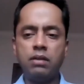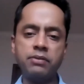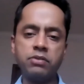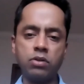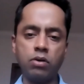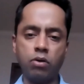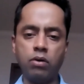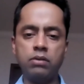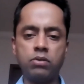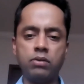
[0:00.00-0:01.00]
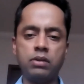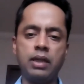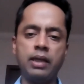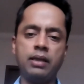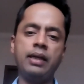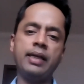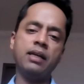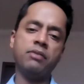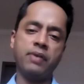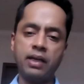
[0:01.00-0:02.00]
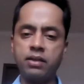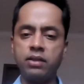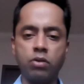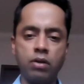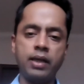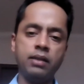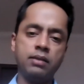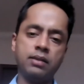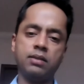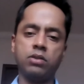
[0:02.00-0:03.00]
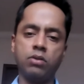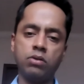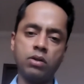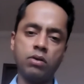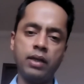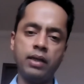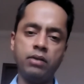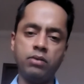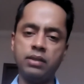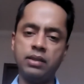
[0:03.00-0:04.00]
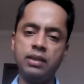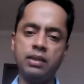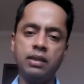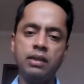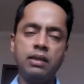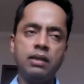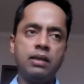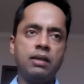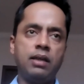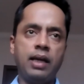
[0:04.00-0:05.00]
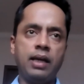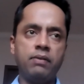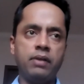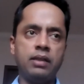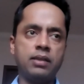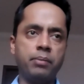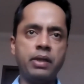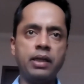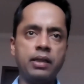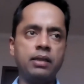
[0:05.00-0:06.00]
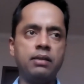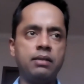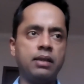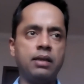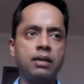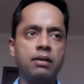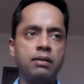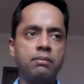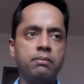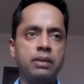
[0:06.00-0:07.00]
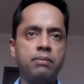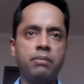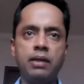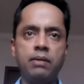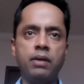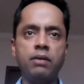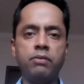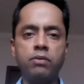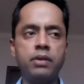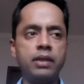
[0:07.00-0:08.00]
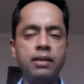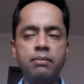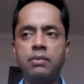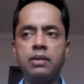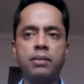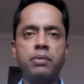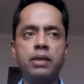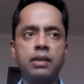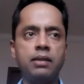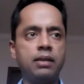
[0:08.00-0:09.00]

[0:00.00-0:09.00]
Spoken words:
live stock on. So it's like entire factories online. Just the stocks are online. You can see it live, and it's updated with my wonderful team. It's updated